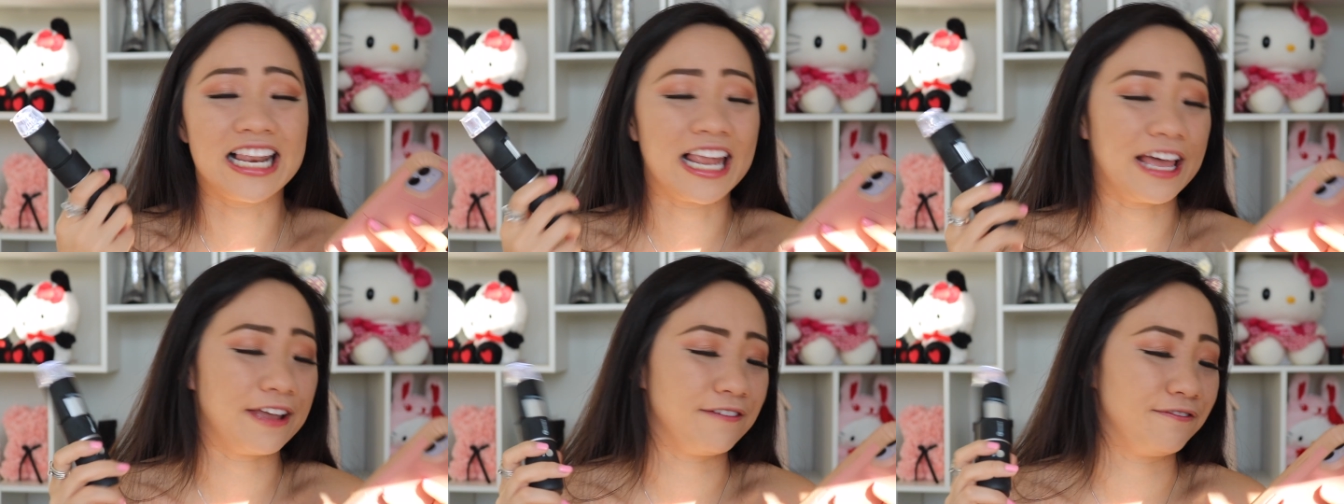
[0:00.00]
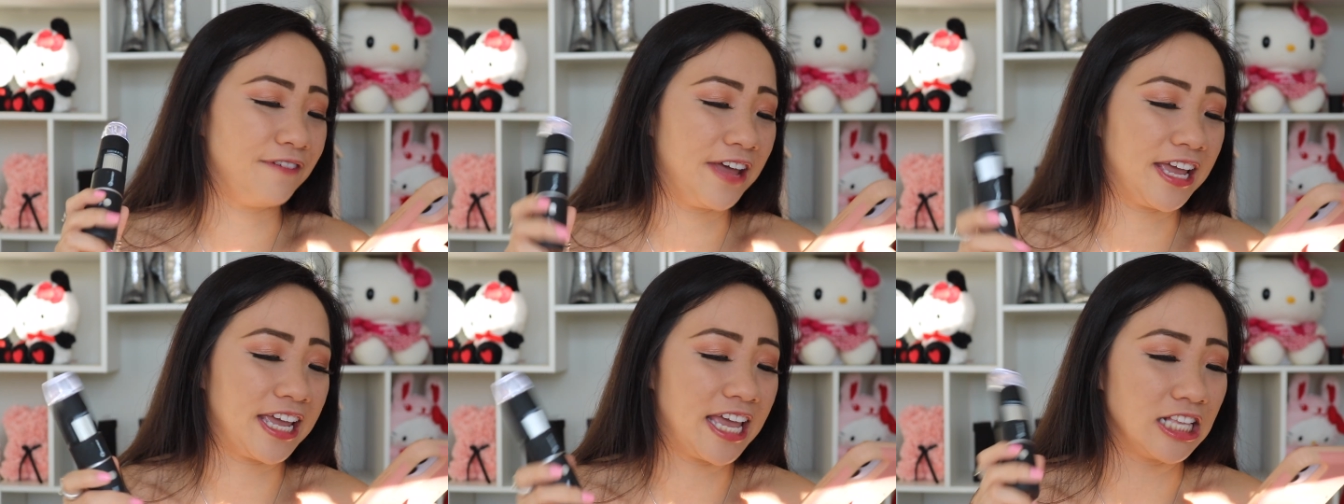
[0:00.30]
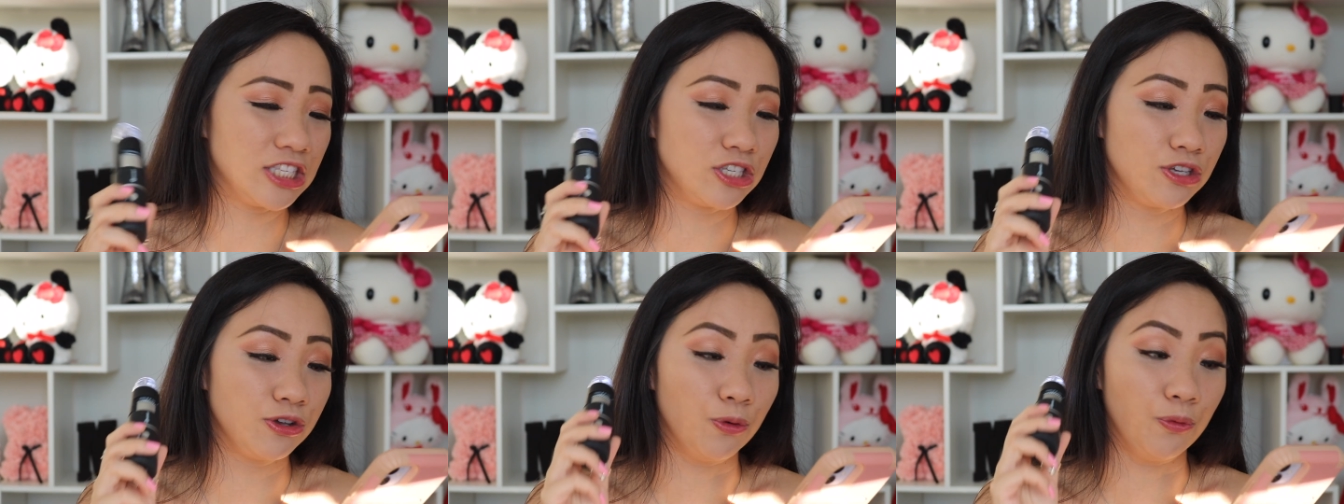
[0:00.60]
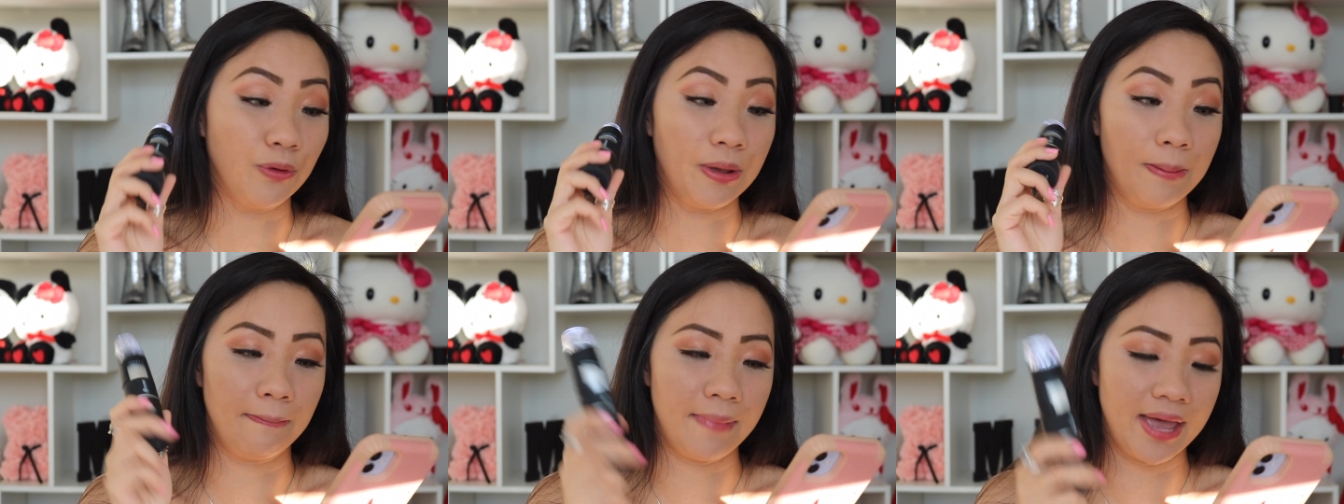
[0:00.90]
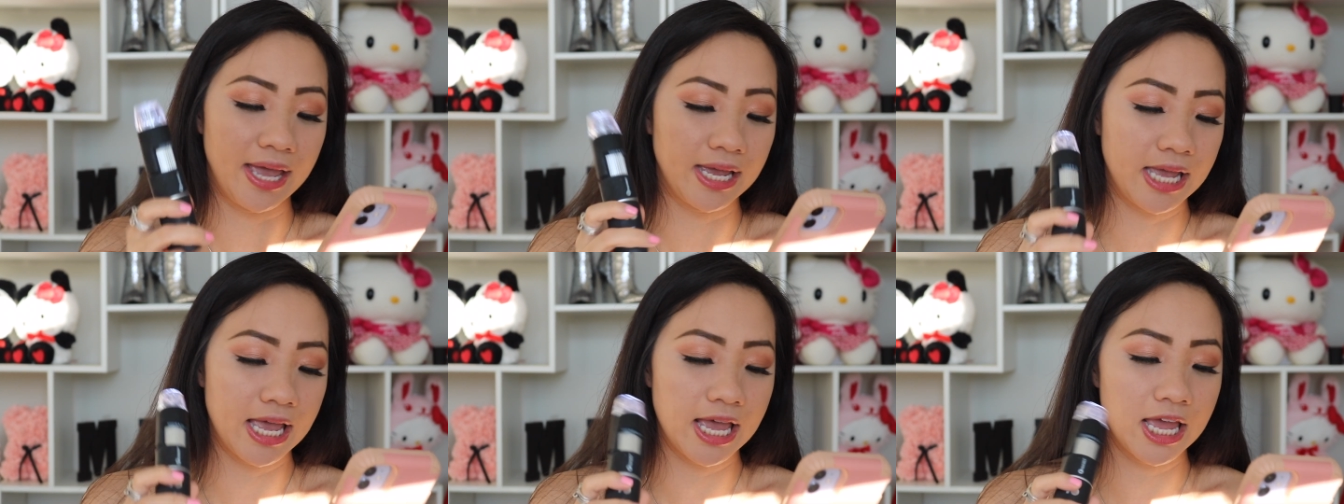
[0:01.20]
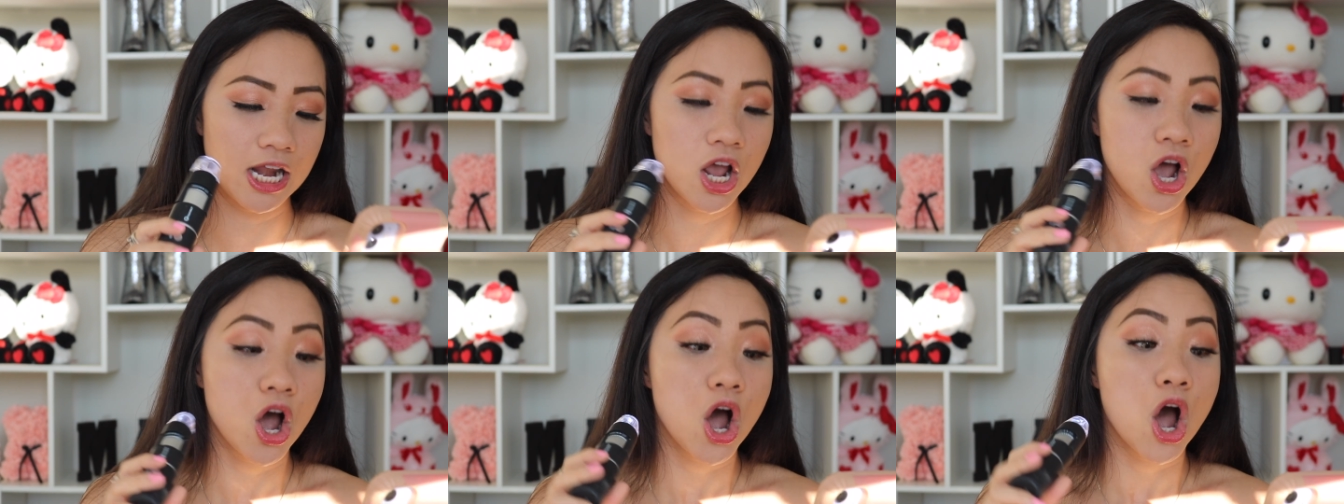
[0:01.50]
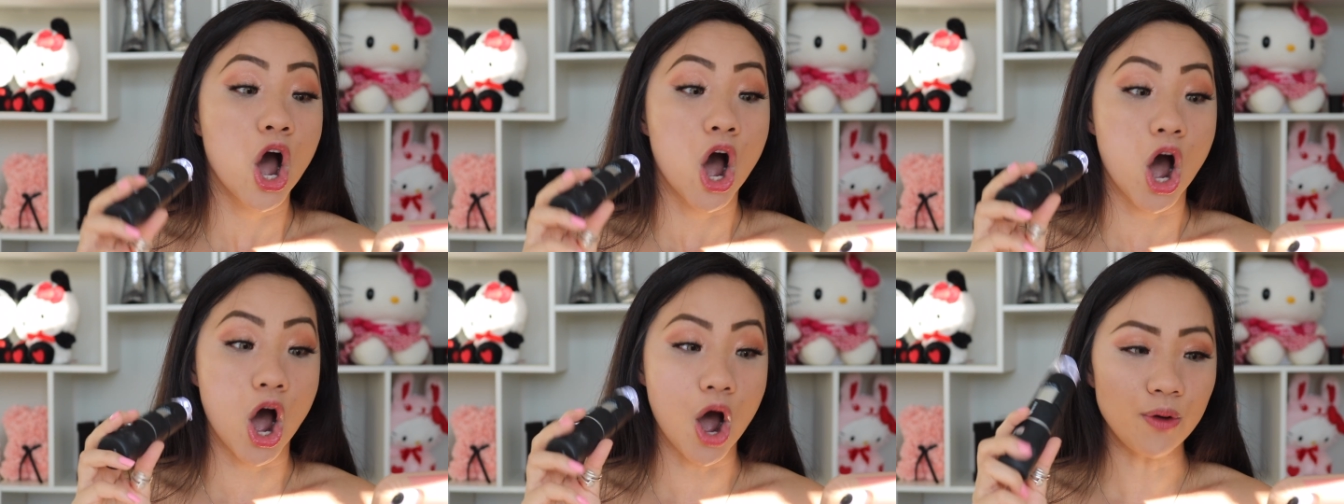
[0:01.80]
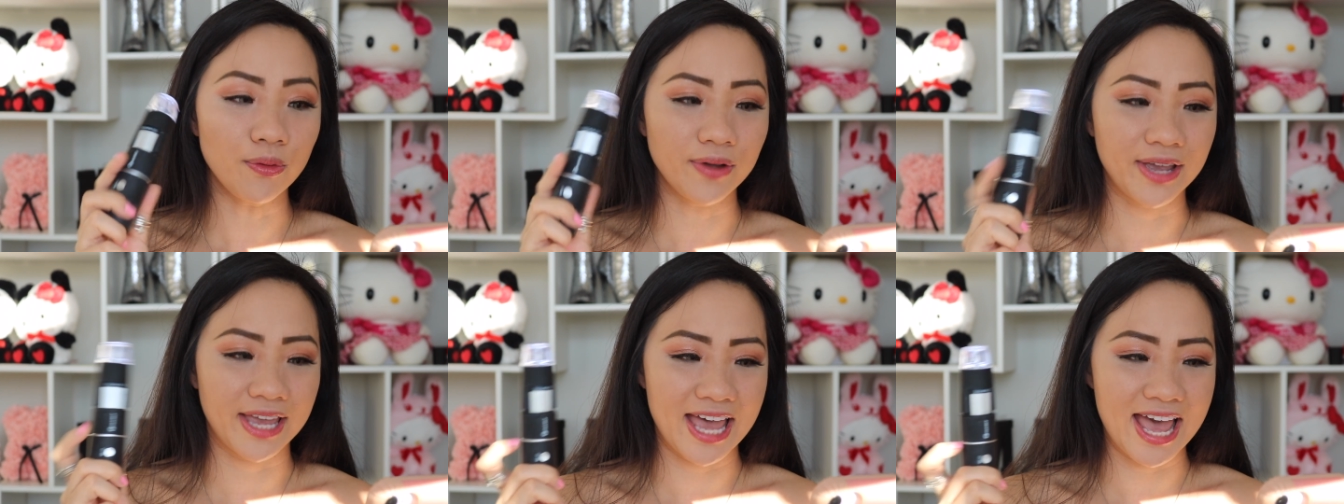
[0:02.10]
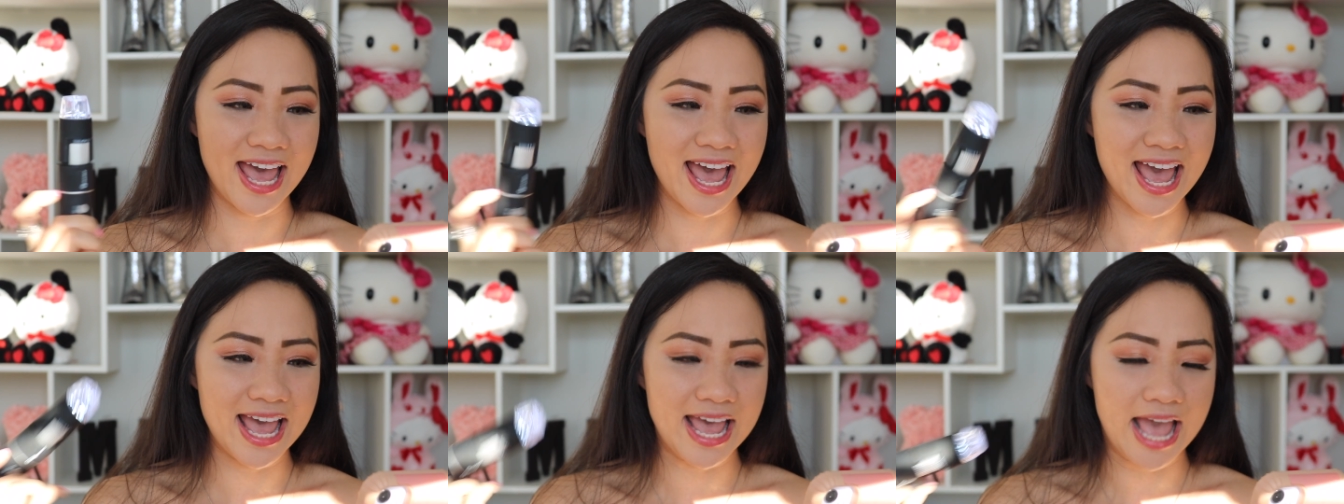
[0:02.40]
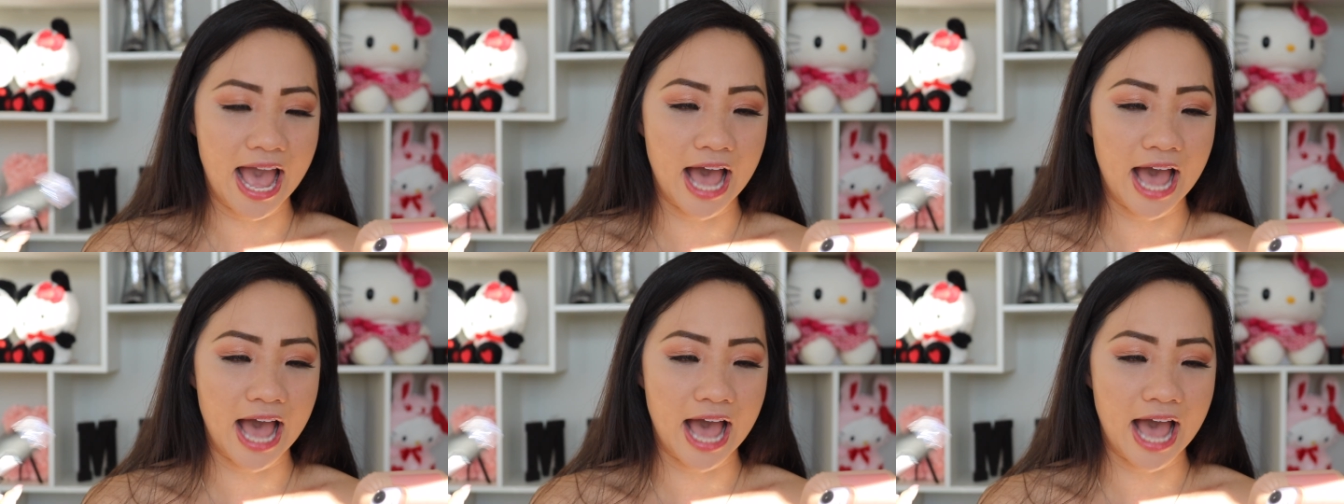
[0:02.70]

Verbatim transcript: like fake it till we make it okay,